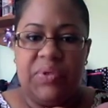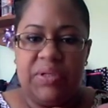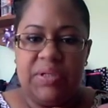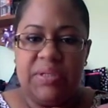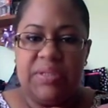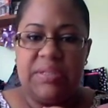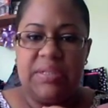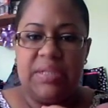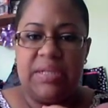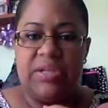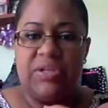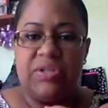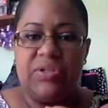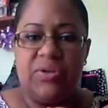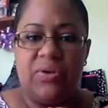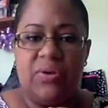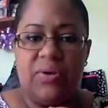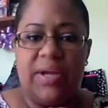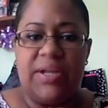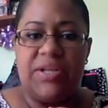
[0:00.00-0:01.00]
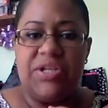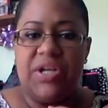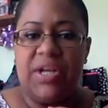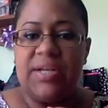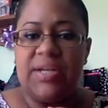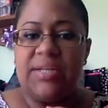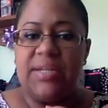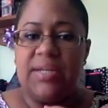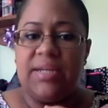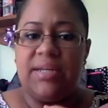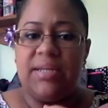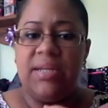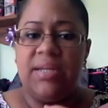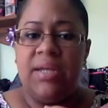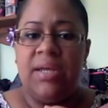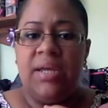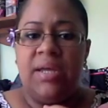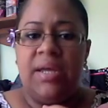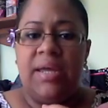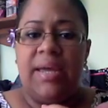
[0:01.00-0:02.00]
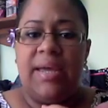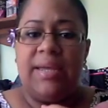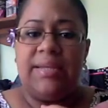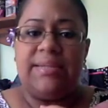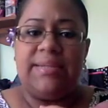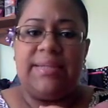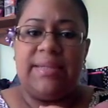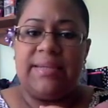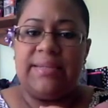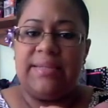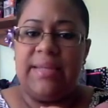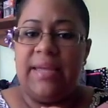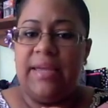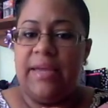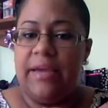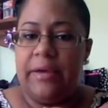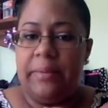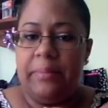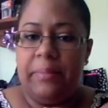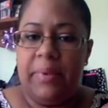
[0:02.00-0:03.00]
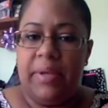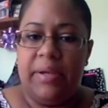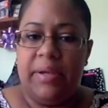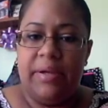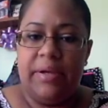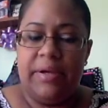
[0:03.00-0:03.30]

Let's see, so I checked in at 6 a.m.